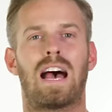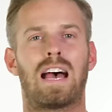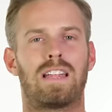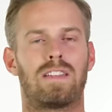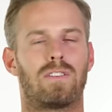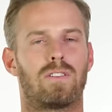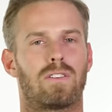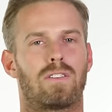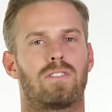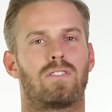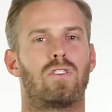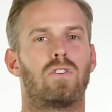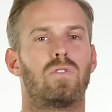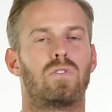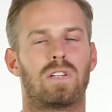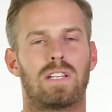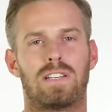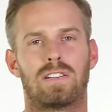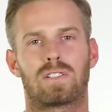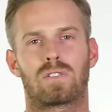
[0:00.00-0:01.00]
and you can
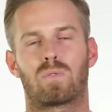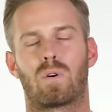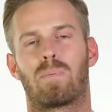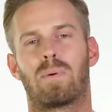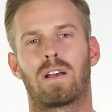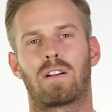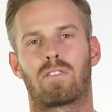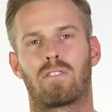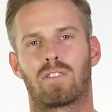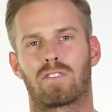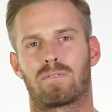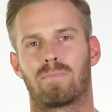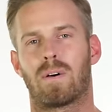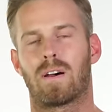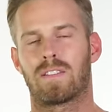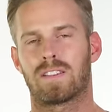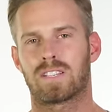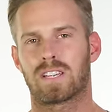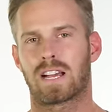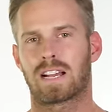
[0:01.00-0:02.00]
usually just swap it across from
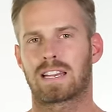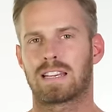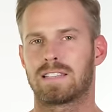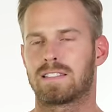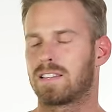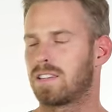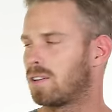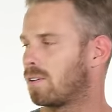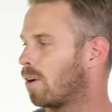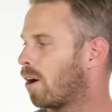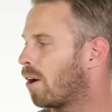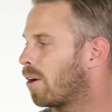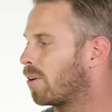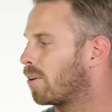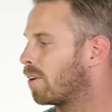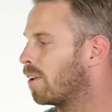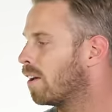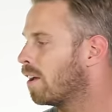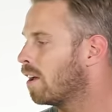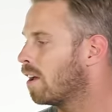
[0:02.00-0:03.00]
other jackets that you
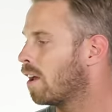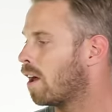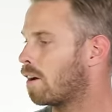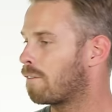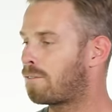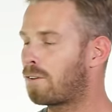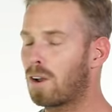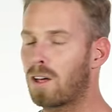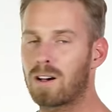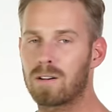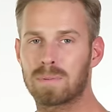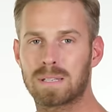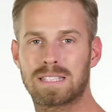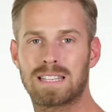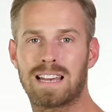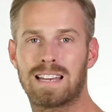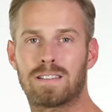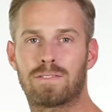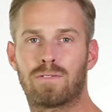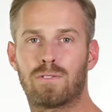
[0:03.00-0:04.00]
own. A full armour
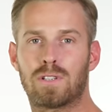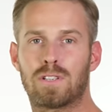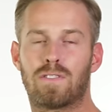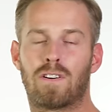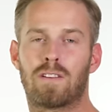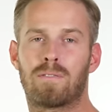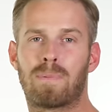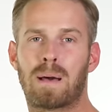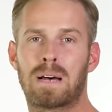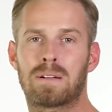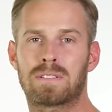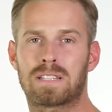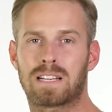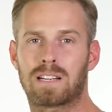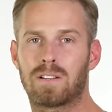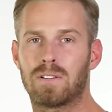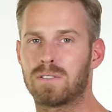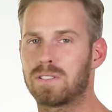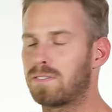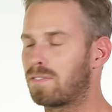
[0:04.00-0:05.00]
set is £45
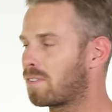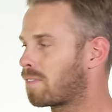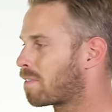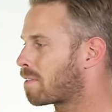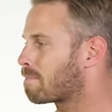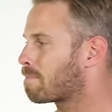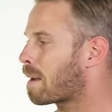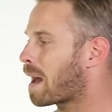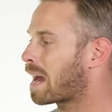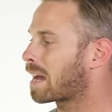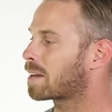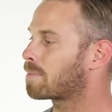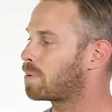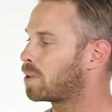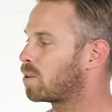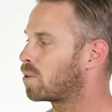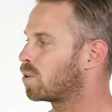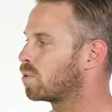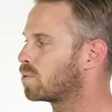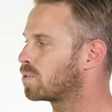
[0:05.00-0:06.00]
inclusive of the back,
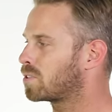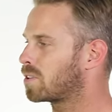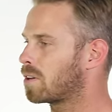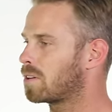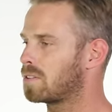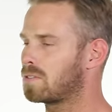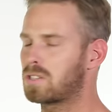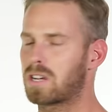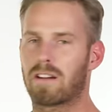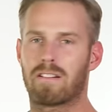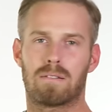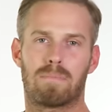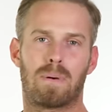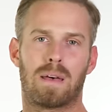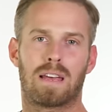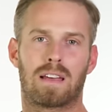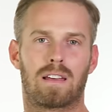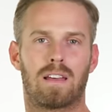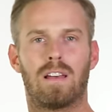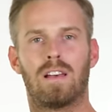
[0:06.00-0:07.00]
but you can also cherry
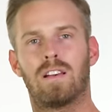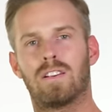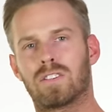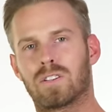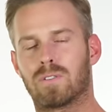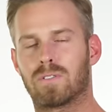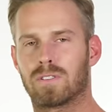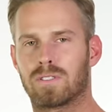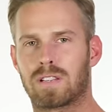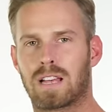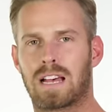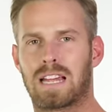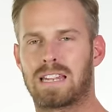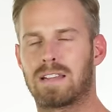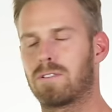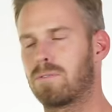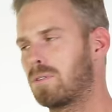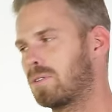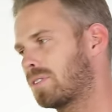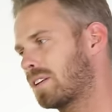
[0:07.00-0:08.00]
pick shoulders and
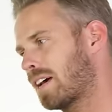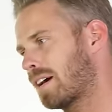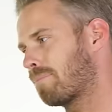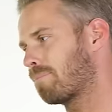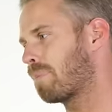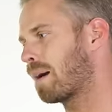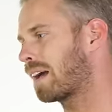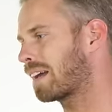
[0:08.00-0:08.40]
elbows and